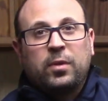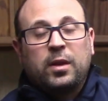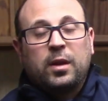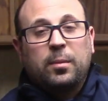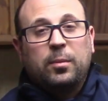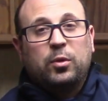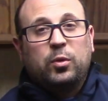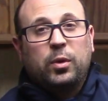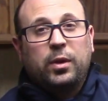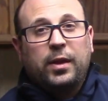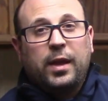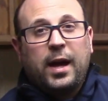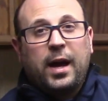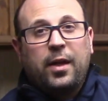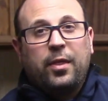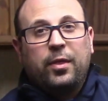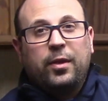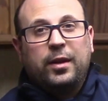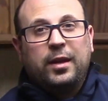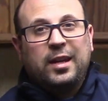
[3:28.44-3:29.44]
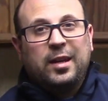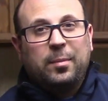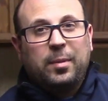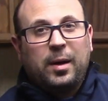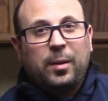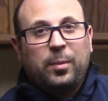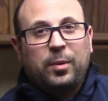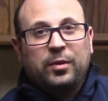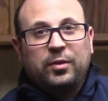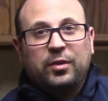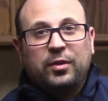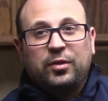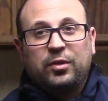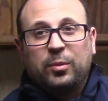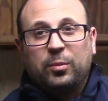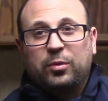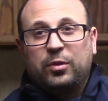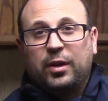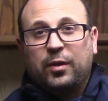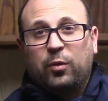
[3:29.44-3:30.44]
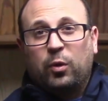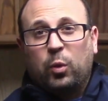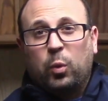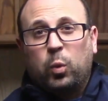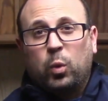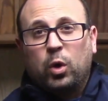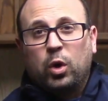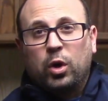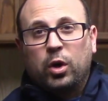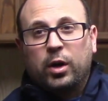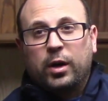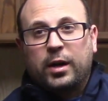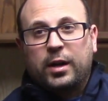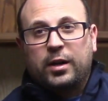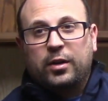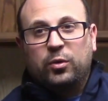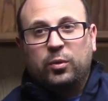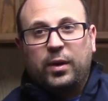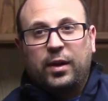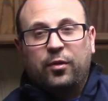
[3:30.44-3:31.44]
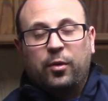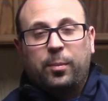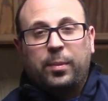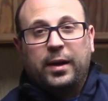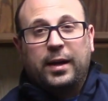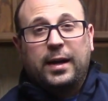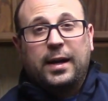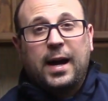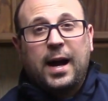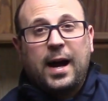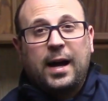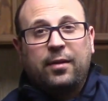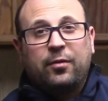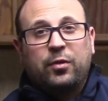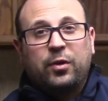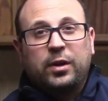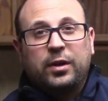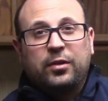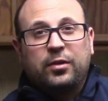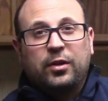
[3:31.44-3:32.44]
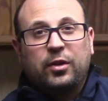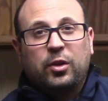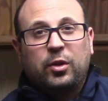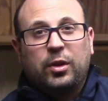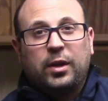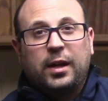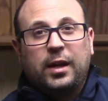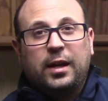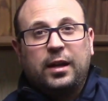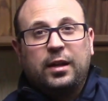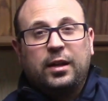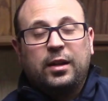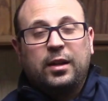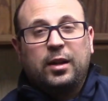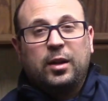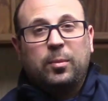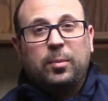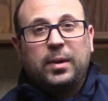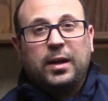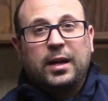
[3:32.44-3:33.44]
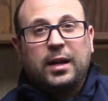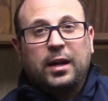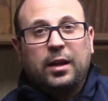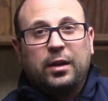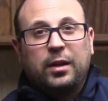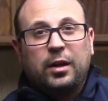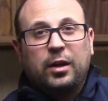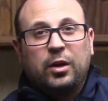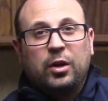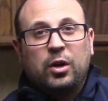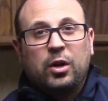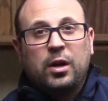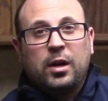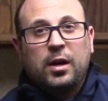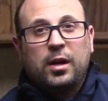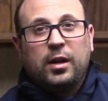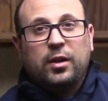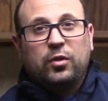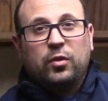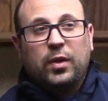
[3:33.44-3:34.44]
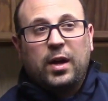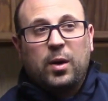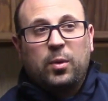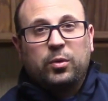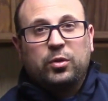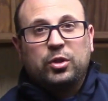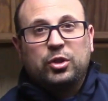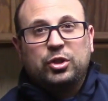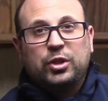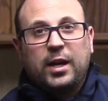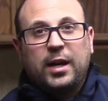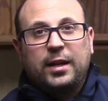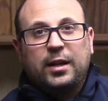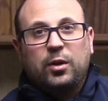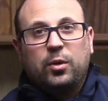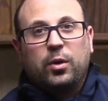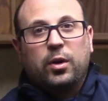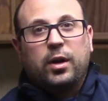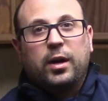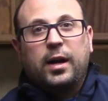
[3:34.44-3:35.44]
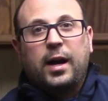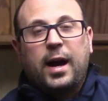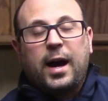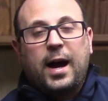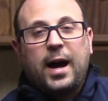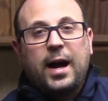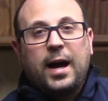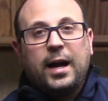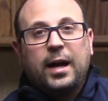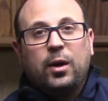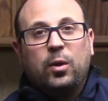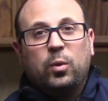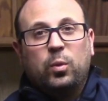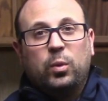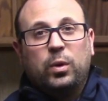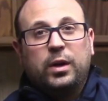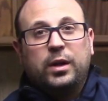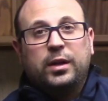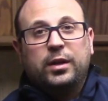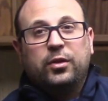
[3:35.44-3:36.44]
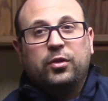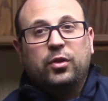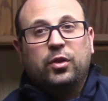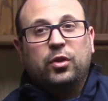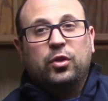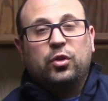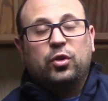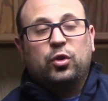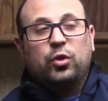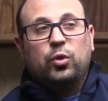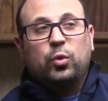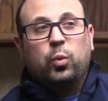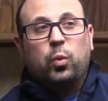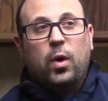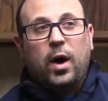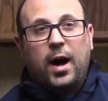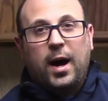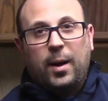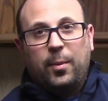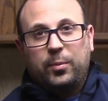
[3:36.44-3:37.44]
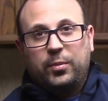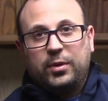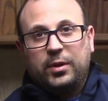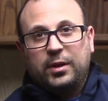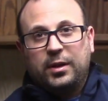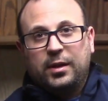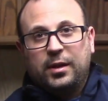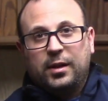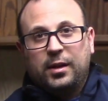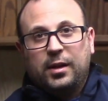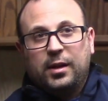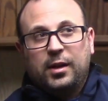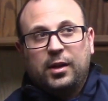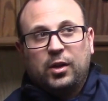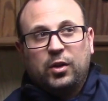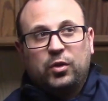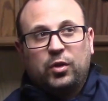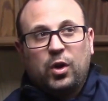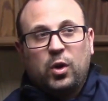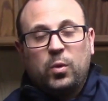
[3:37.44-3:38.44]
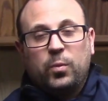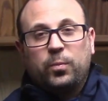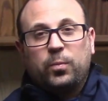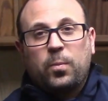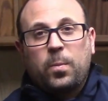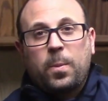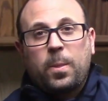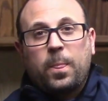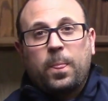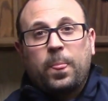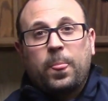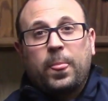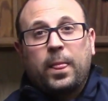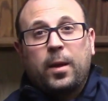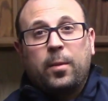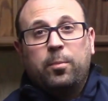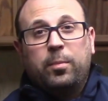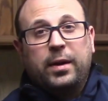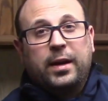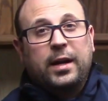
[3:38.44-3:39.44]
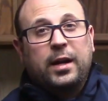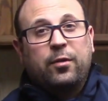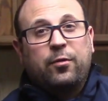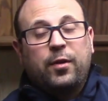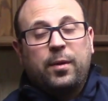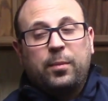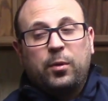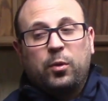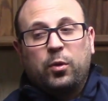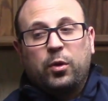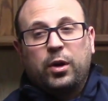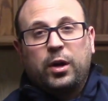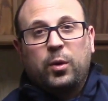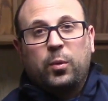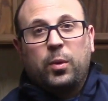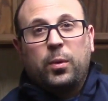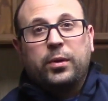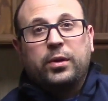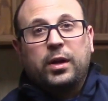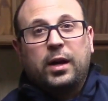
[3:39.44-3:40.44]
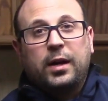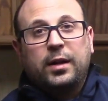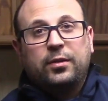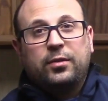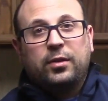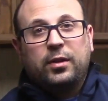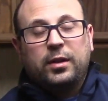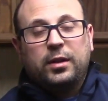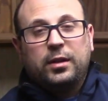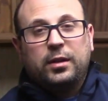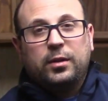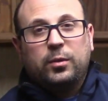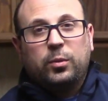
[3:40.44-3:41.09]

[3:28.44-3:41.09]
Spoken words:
Between that, the eBay business, some stuff with work, because we have a big conference in the beginning of the year. So that was in January. I was swamped. So, beginning of February, we went to Iceland.